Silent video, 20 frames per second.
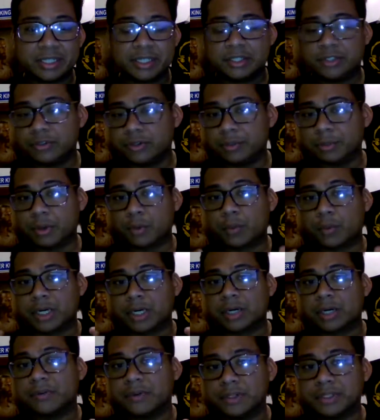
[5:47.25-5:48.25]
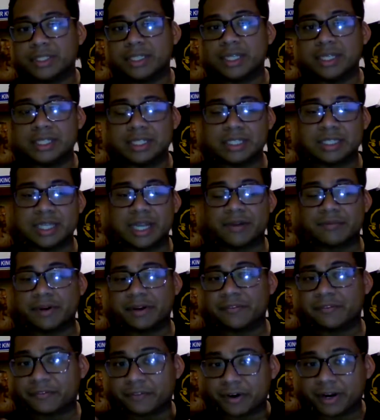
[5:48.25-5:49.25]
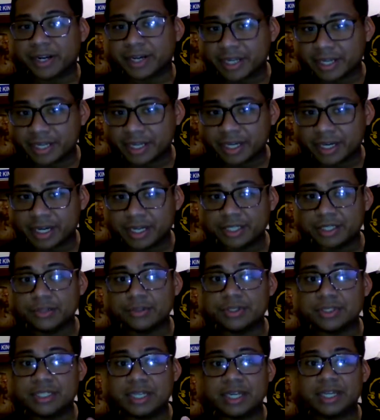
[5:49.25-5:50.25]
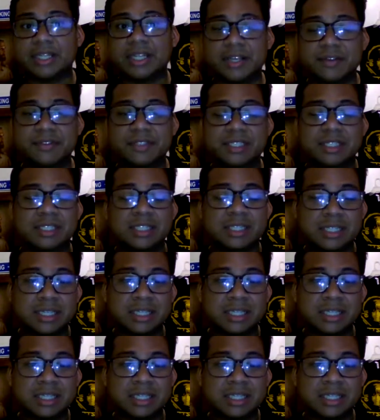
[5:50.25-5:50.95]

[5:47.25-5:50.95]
doing my workout routines is every Friday I do deadlifts.